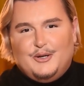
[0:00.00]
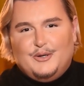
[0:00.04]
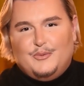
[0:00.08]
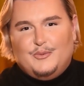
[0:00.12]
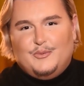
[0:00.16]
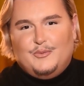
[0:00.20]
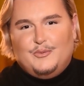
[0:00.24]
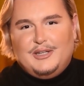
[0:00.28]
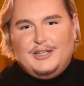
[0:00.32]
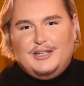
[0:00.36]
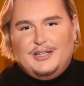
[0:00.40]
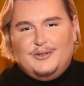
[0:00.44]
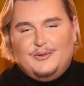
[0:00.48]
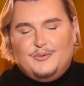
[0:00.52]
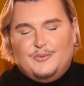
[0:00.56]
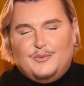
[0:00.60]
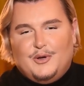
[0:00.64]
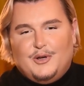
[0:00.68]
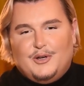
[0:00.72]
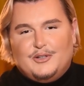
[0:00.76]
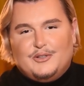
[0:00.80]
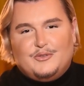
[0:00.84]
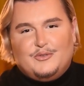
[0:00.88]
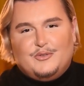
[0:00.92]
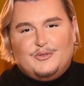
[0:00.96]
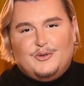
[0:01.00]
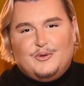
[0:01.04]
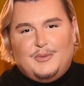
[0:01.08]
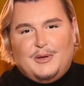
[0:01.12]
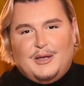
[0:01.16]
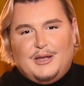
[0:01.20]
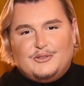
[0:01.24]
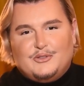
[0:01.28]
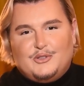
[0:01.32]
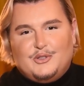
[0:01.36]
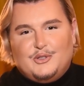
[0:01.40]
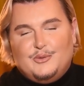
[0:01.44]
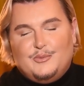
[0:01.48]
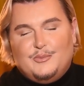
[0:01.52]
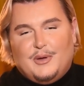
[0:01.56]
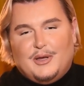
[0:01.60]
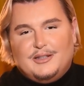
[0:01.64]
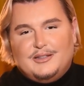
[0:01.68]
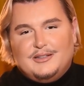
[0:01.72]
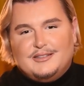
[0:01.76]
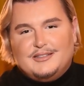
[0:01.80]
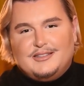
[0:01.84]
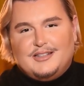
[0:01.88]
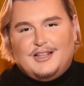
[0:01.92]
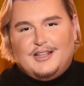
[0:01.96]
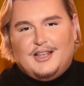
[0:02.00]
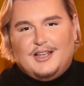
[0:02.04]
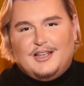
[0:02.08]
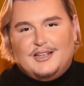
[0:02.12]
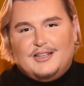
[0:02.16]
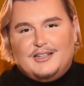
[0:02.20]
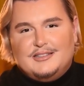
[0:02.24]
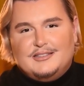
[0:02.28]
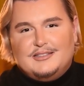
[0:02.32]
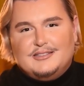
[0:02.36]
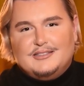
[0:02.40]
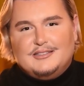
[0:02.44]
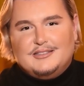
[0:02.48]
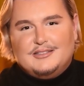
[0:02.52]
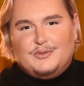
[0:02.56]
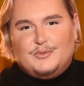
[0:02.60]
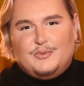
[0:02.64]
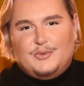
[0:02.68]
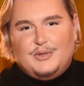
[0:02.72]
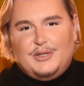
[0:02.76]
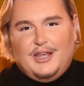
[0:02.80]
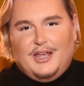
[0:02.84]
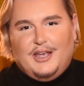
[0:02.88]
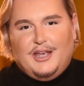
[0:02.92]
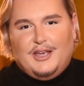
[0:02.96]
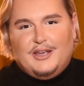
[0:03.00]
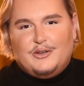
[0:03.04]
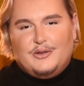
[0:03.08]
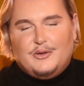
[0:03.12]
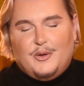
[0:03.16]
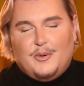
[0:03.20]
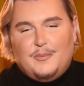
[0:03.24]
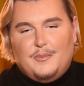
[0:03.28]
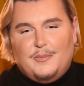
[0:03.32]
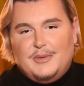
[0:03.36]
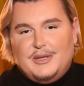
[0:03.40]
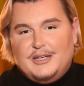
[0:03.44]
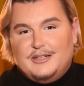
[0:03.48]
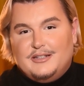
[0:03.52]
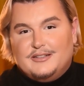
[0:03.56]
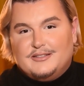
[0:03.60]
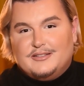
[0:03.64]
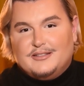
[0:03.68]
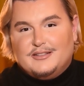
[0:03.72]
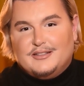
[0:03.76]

we worked for about two months and we had a minute's